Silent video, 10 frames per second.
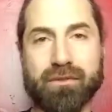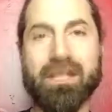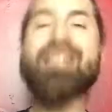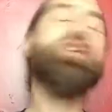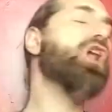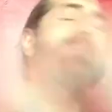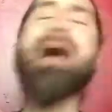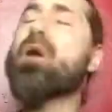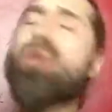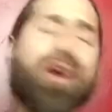It's all
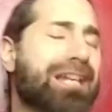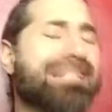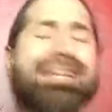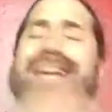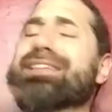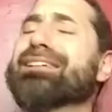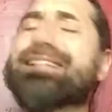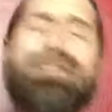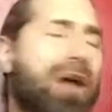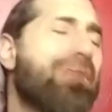about working together
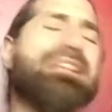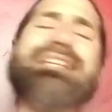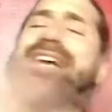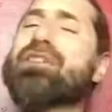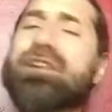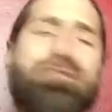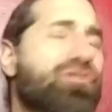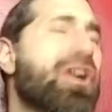and growing together and